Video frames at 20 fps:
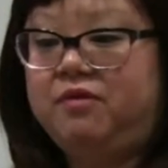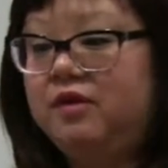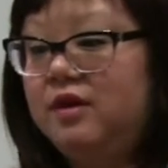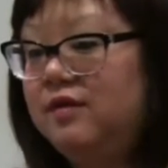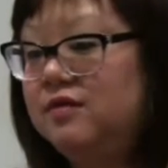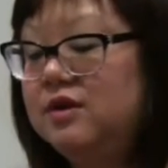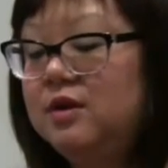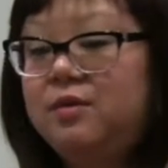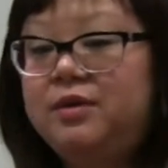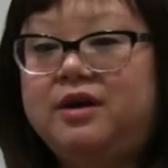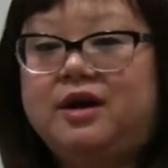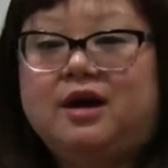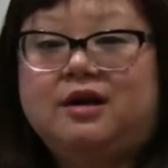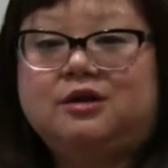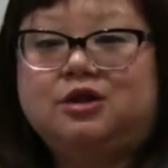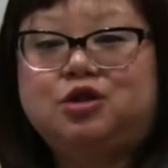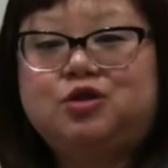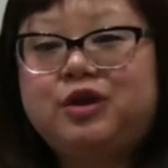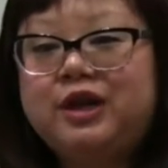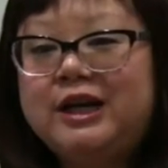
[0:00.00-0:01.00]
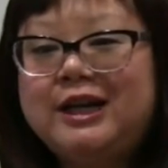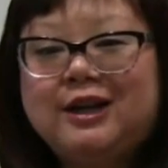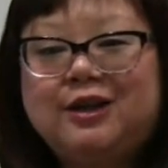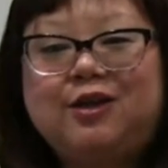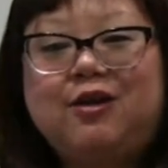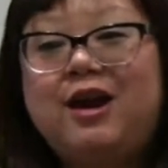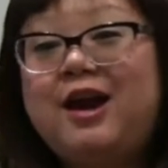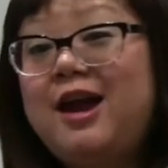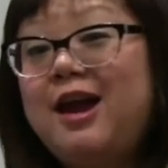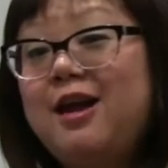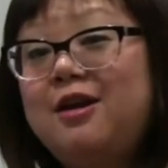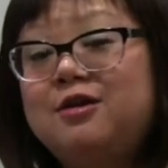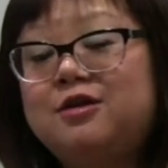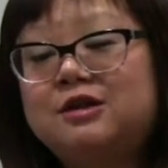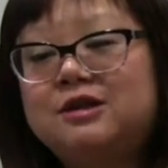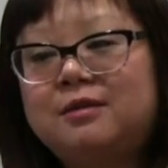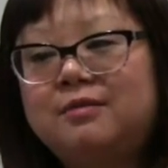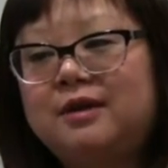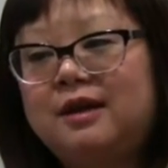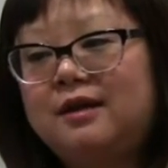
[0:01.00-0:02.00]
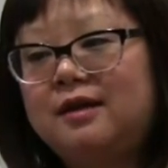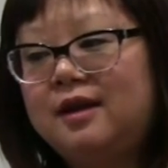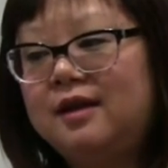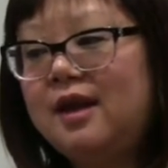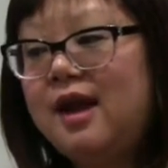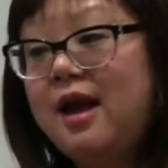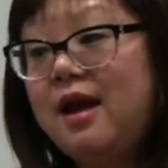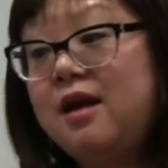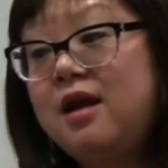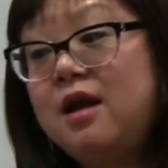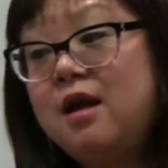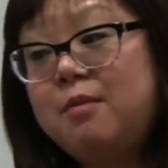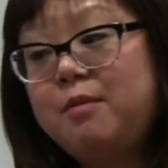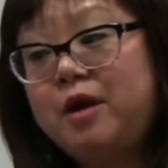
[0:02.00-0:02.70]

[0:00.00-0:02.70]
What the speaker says: if someone has a drink in their hand or something like that.